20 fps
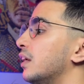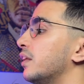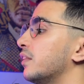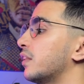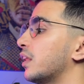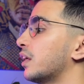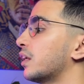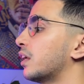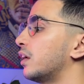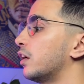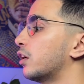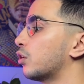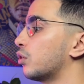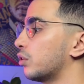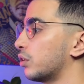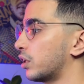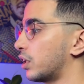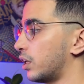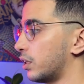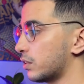then click
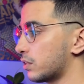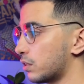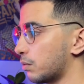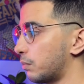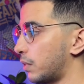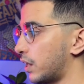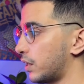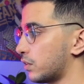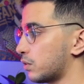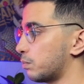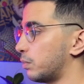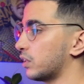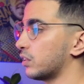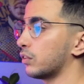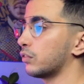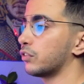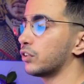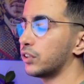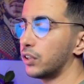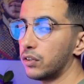on customize
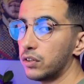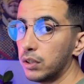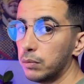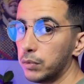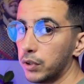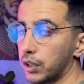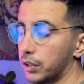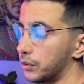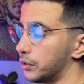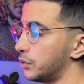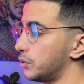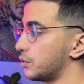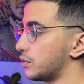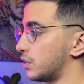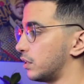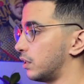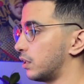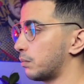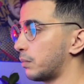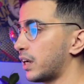button for the theme you are
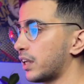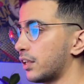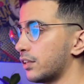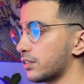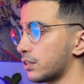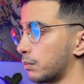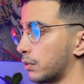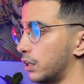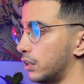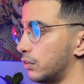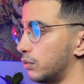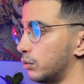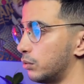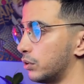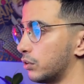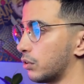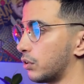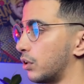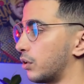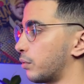using. In my case, I'm gonna do
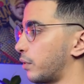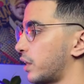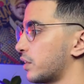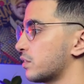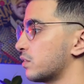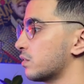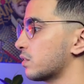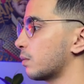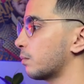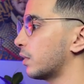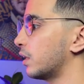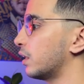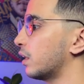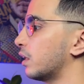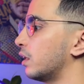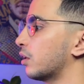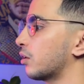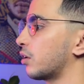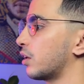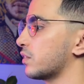it on Horizon, so I'm gonna
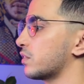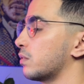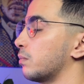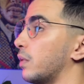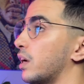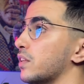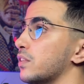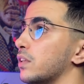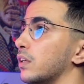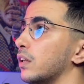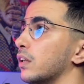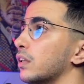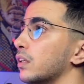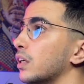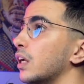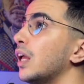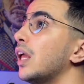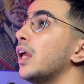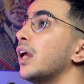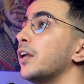click customize here.
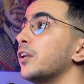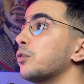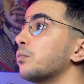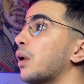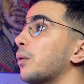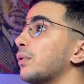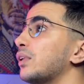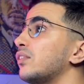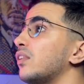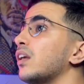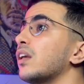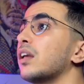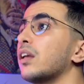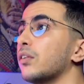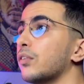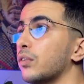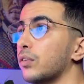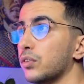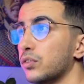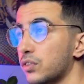And you might be thinking,
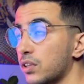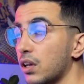oh, it's